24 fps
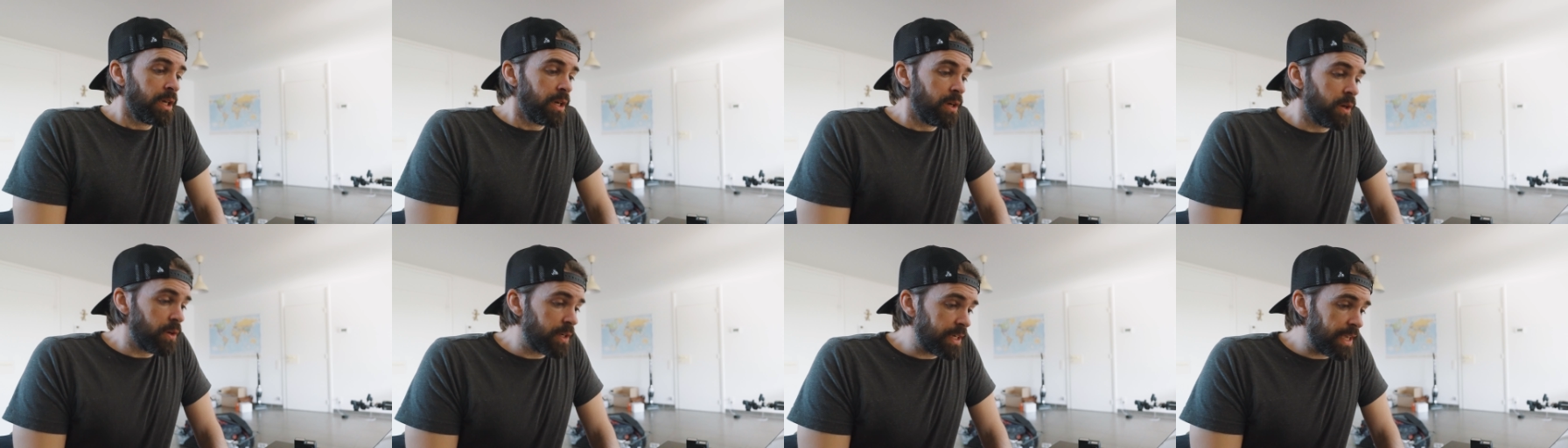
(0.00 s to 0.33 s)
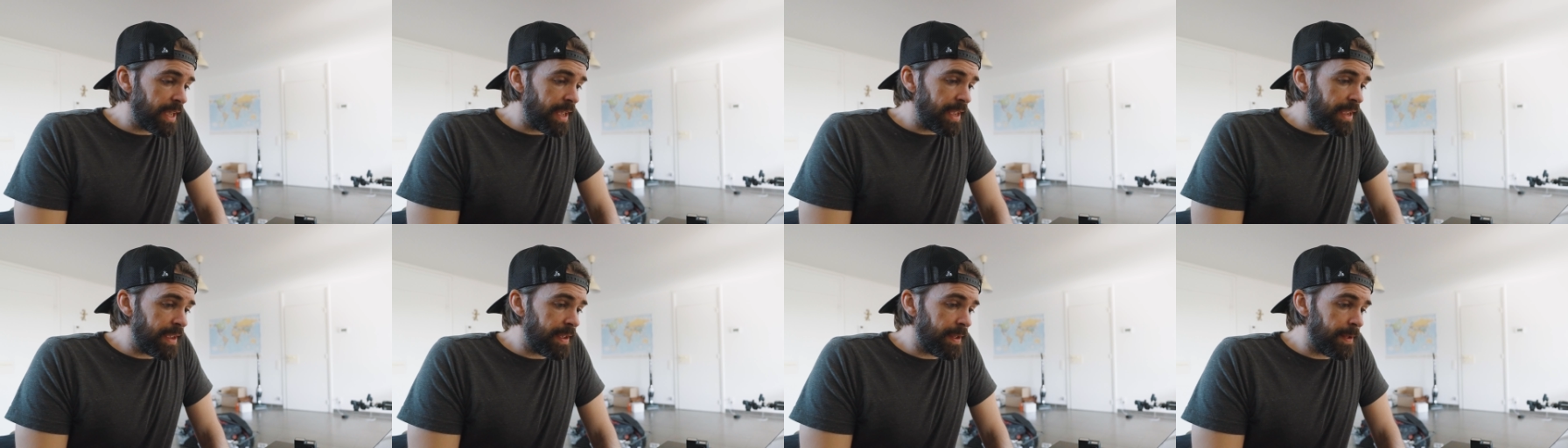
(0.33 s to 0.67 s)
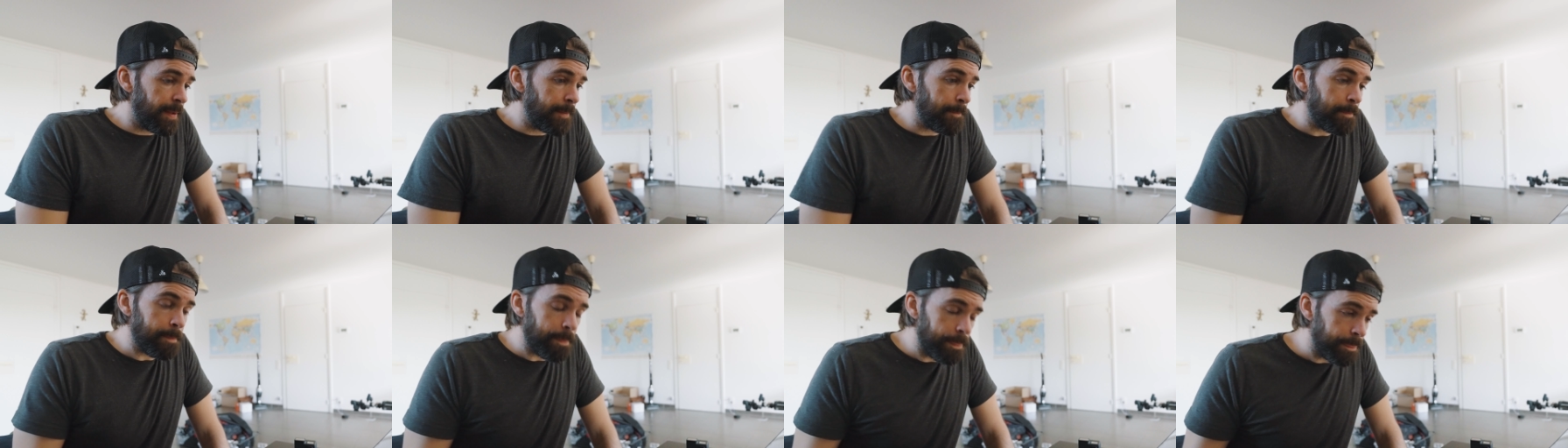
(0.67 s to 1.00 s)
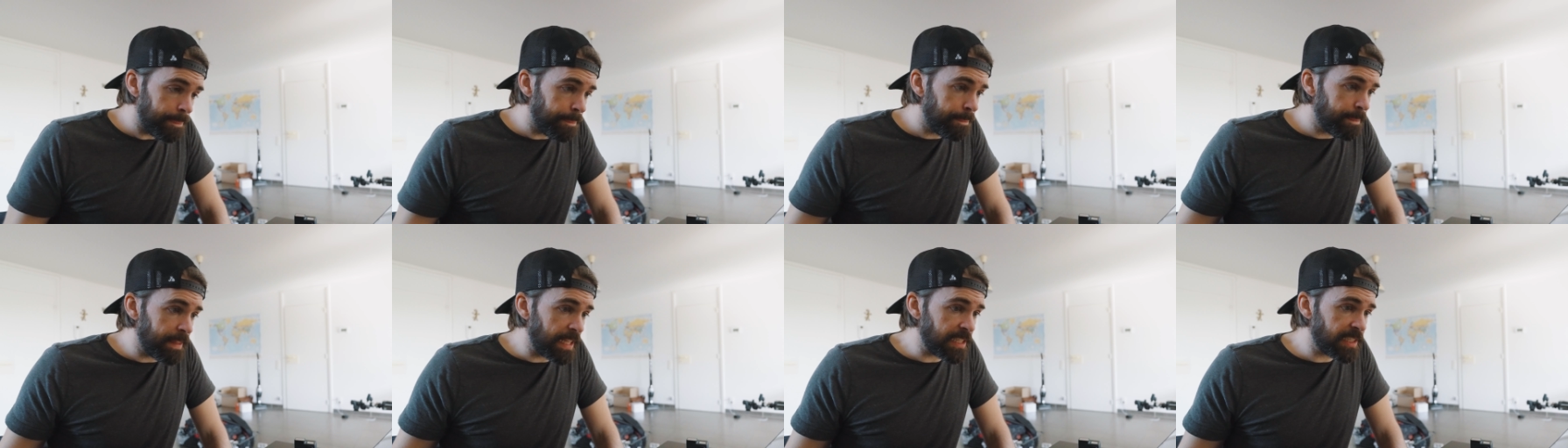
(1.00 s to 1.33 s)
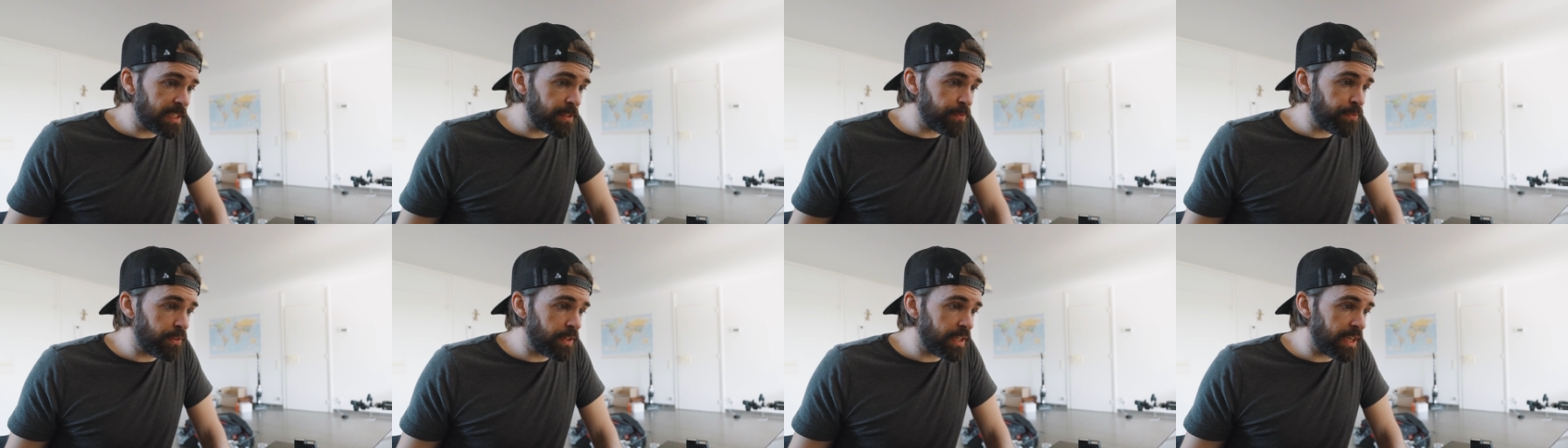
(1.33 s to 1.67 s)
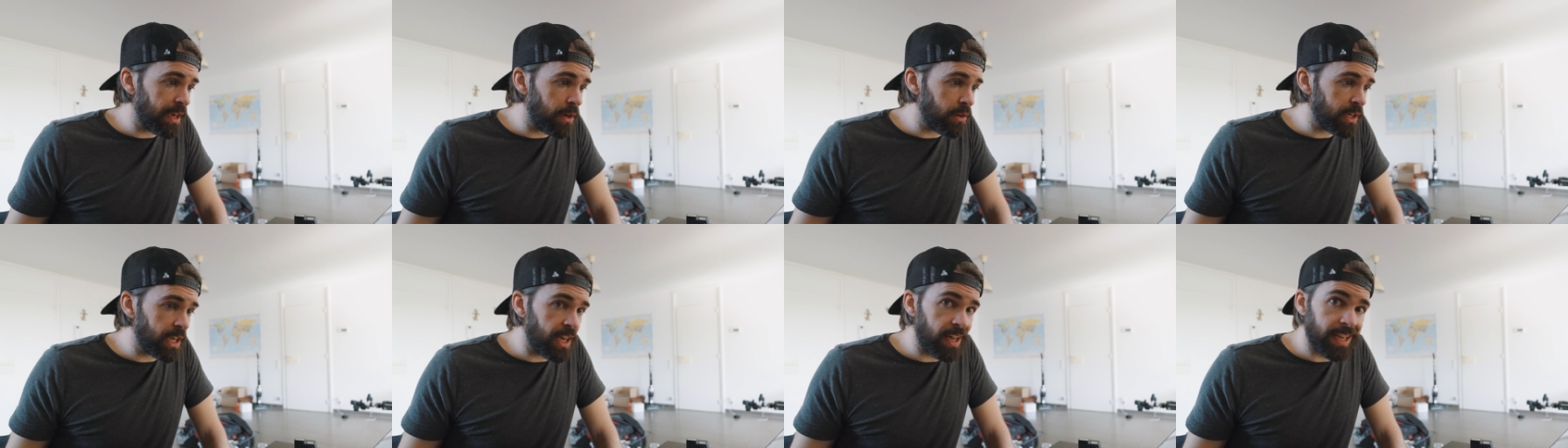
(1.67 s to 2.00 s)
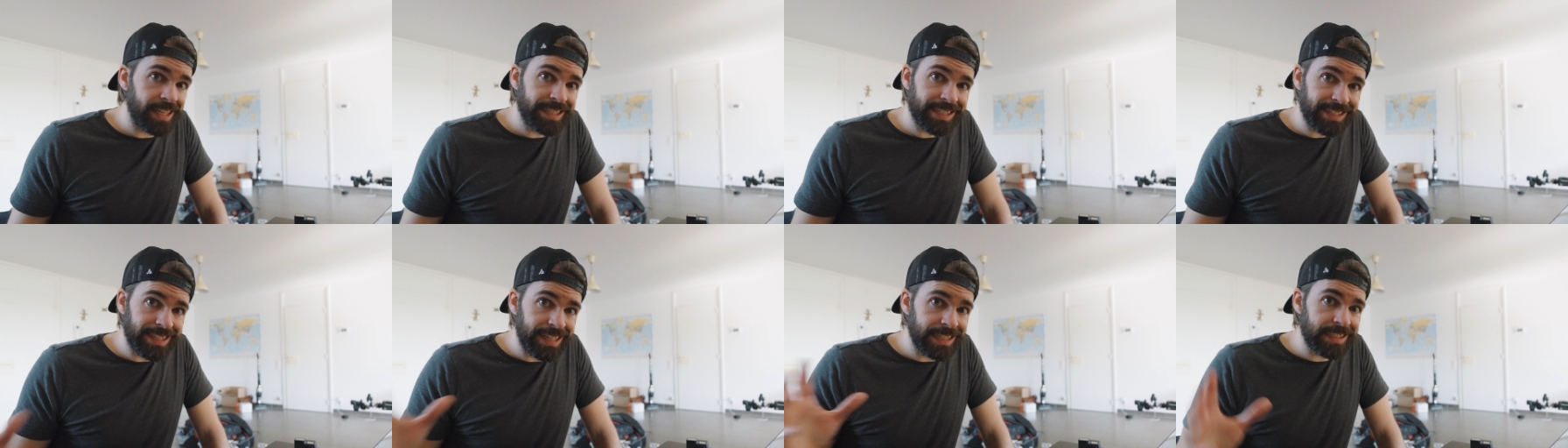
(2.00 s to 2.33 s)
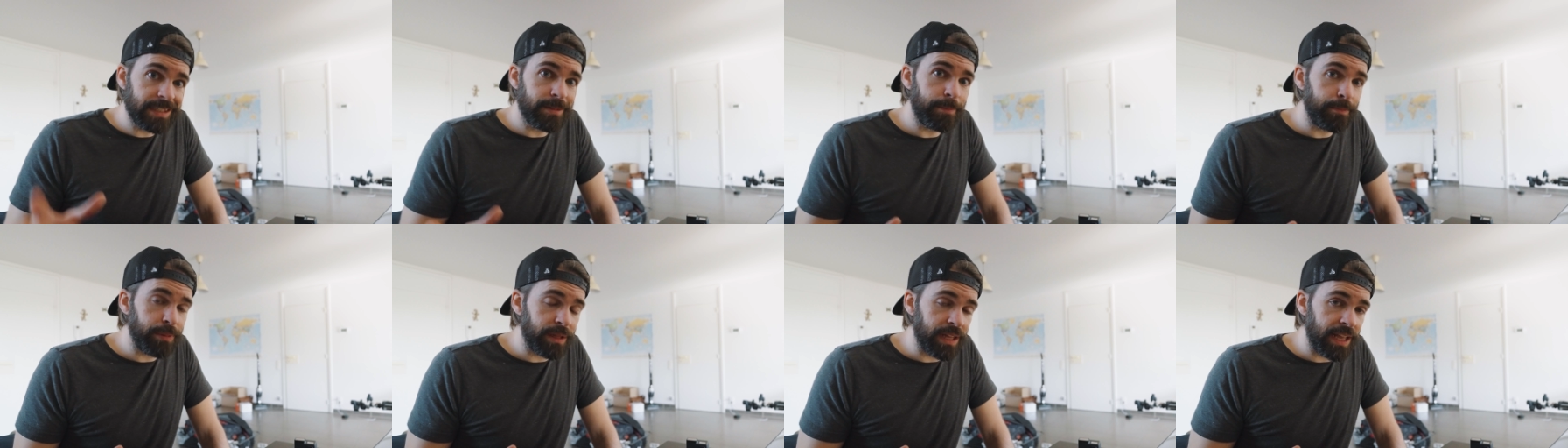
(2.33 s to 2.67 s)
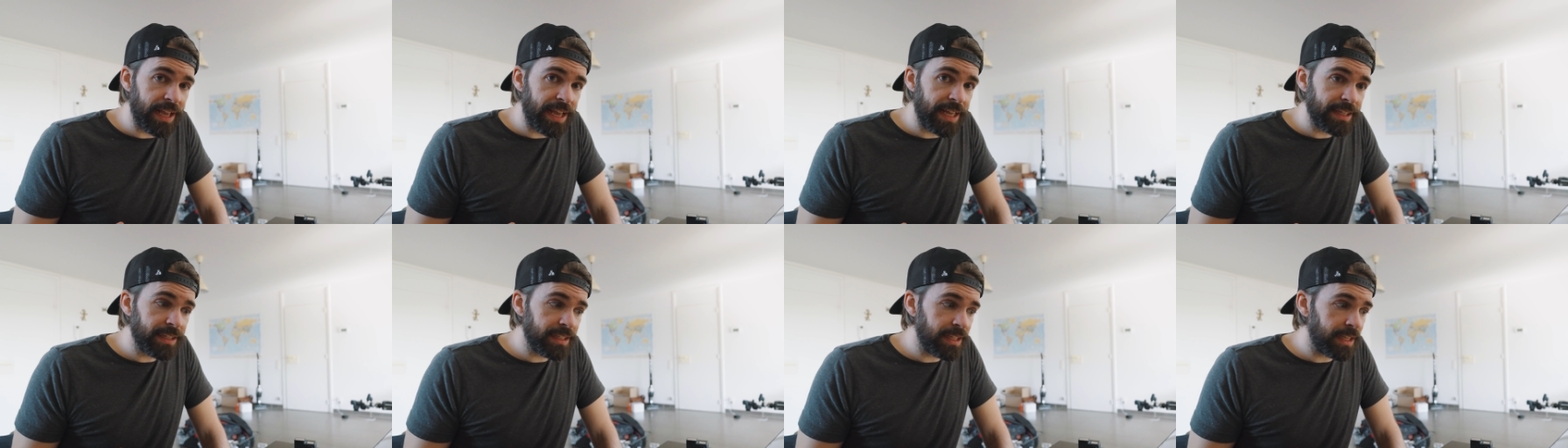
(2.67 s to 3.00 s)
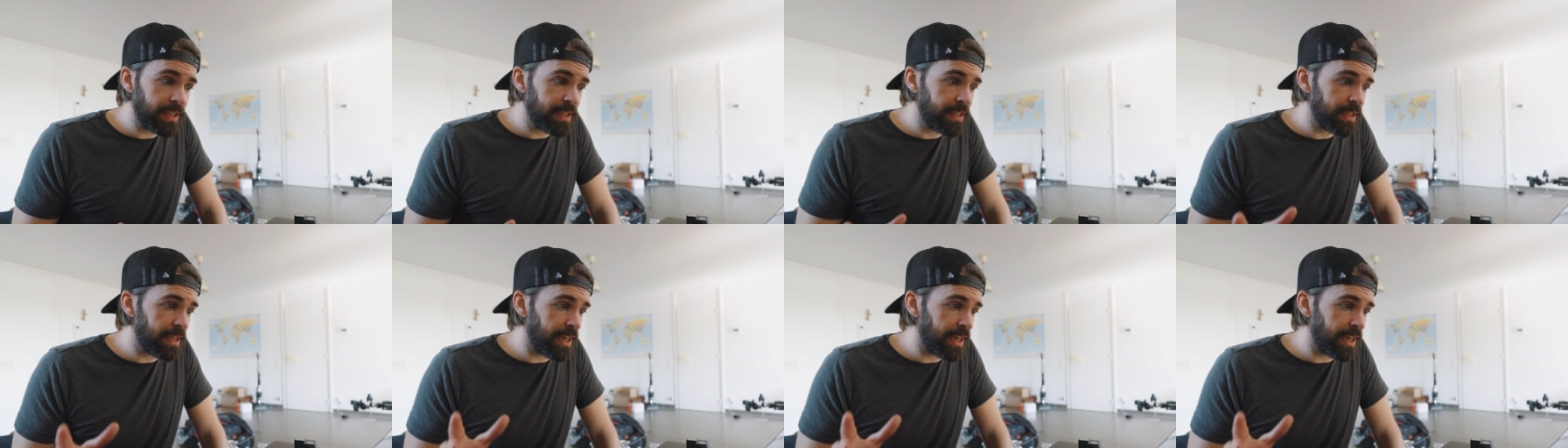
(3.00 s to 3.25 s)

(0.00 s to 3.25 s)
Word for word: Okay, that's it for now, guys. That's the plan.